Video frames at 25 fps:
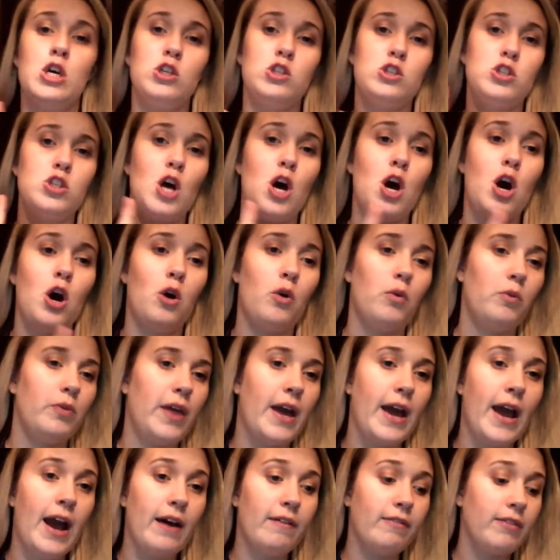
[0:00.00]
So
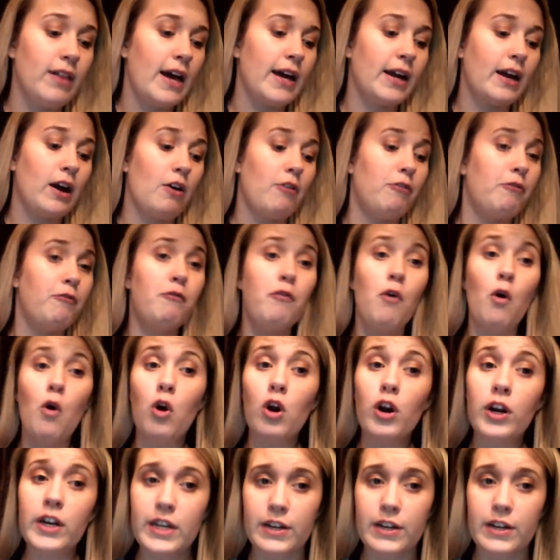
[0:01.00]
they have like 4